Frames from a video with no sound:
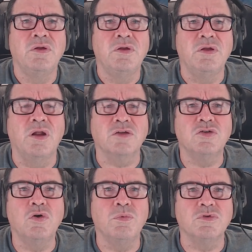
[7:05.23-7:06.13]
In
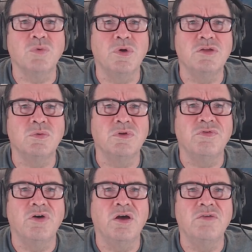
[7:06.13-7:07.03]
October
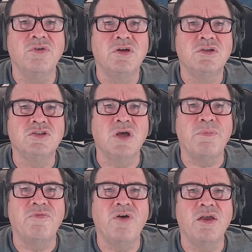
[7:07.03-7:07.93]
2025,
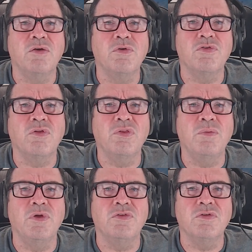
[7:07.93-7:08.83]
Shopify increased the
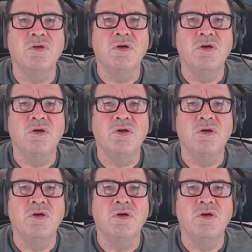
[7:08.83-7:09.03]
limits,